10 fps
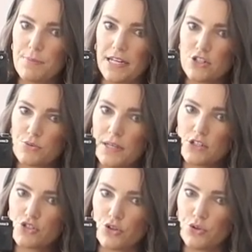but I just wanted
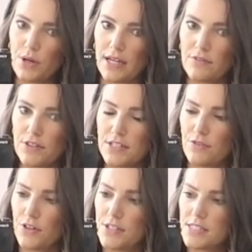to show you kind of the
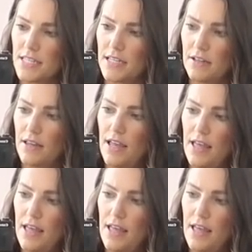difference in